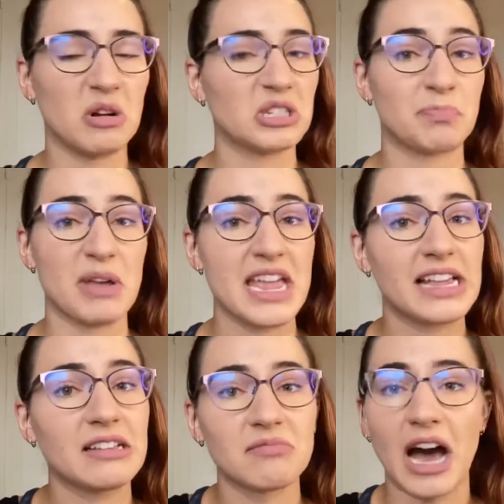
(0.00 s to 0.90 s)
big,
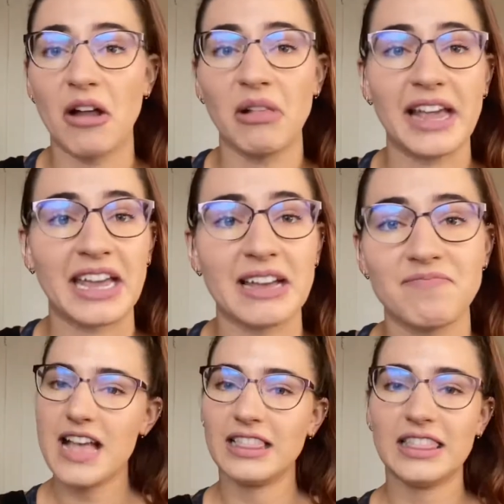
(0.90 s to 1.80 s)
I don't like it.
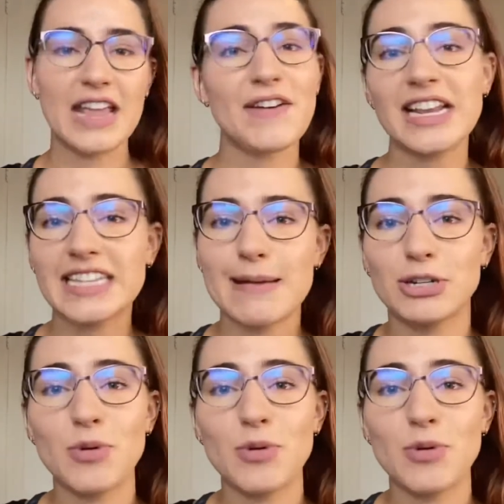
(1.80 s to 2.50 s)
Leave any tips